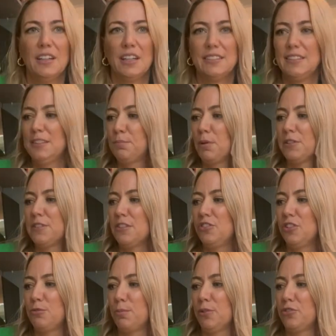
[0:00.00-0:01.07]
Is this person
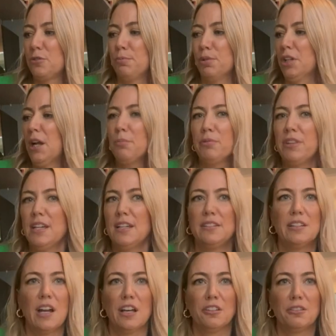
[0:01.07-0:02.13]
just supposed to put up with it and
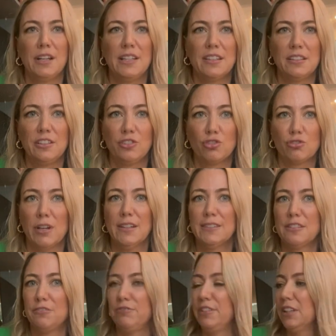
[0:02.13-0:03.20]
tolerate the distress
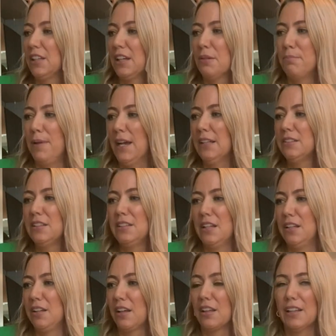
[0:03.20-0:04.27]
of feeling abandoned
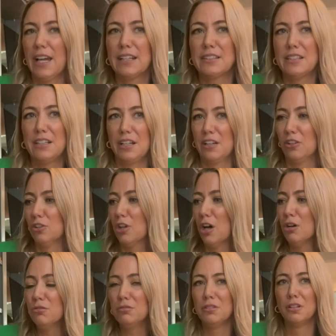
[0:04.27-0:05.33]
and neglected and
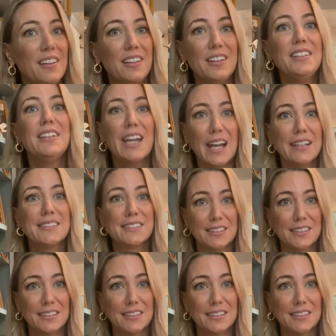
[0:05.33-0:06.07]
alone? Yes,